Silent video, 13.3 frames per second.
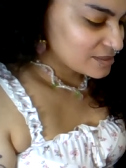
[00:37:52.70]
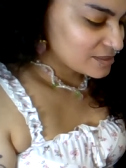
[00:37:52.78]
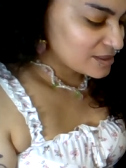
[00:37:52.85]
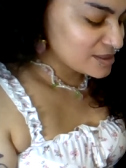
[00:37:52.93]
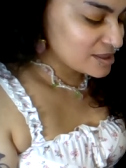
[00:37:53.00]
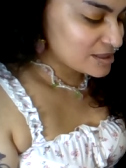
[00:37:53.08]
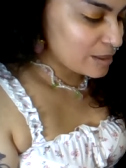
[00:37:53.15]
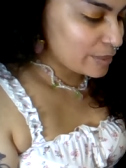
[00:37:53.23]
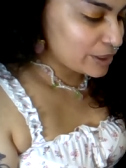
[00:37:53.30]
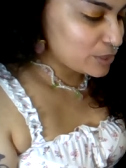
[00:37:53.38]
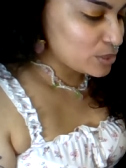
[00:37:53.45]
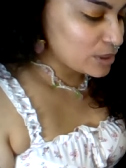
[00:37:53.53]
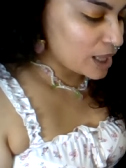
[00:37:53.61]
This is
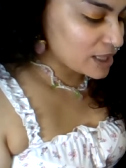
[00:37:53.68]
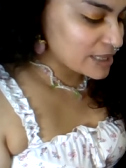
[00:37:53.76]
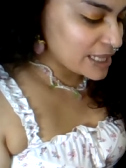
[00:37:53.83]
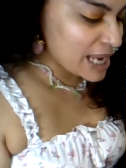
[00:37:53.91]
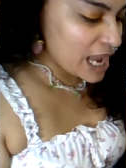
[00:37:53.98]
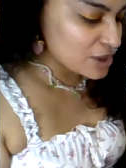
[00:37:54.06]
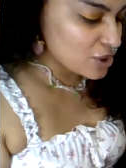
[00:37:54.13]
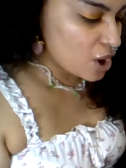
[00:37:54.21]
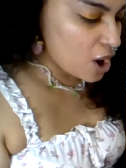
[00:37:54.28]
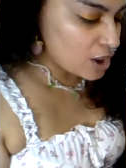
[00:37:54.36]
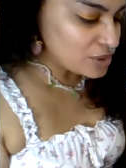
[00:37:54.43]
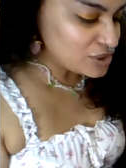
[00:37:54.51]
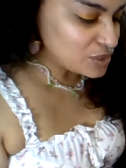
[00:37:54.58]
somebody who, like, they got
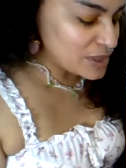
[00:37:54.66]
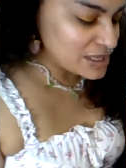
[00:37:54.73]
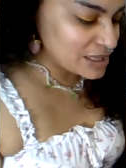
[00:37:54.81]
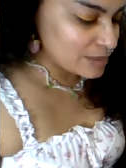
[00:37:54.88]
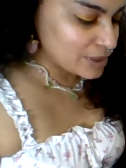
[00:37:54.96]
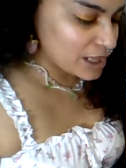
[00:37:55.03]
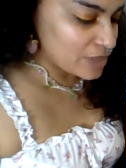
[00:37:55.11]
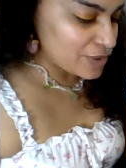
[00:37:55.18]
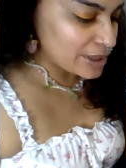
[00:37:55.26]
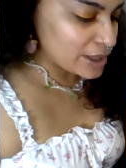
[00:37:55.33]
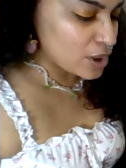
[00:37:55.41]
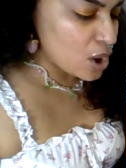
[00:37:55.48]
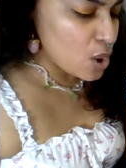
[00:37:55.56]
caught doing something, and they're
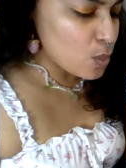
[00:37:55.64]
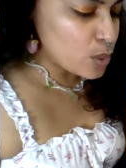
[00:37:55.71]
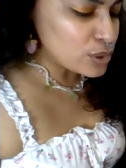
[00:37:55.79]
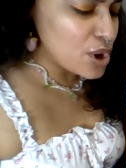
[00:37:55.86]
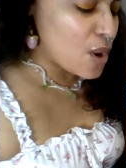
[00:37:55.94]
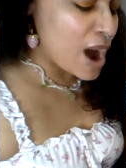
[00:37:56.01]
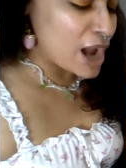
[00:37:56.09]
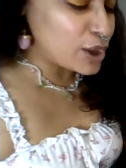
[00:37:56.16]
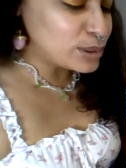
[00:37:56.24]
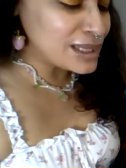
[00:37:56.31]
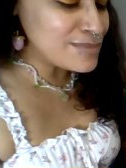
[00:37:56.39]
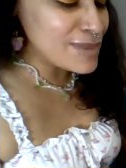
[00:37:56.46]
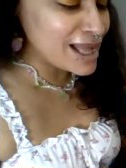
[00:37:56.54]
like, oh, well, no, I
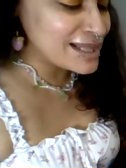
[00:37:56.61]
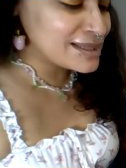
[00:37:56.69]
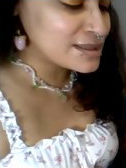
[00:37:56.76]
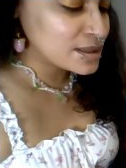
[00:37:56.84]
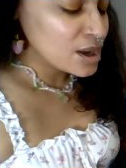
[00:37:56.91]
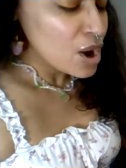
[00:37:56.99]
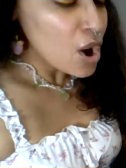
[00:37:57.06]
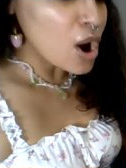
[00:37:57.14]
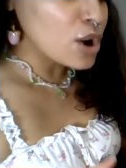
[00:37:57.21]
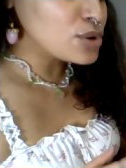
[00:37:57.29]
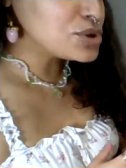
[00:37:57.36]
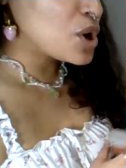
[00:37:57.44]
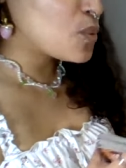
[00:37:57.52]
only meant,
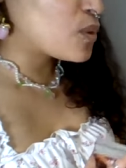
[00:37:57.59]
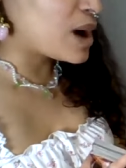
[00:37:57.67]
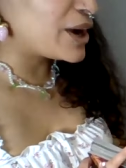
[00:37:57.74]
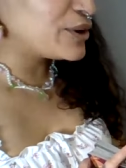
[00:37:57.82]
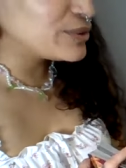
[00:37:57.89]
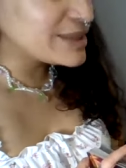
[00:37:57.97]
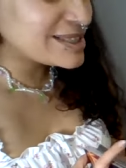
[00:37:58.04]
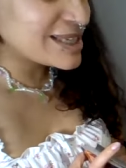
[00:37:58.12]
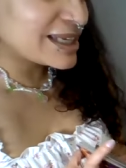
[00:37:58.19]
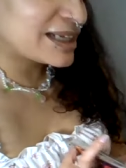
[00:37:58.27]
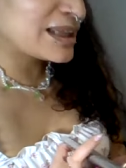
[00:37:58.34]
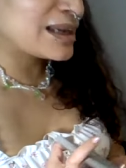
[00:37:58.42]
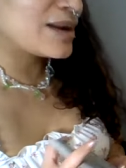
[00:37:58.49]
oh, no, well, I only
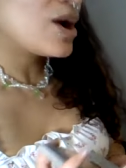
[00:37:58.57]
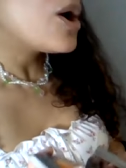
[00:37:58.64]
said it, like,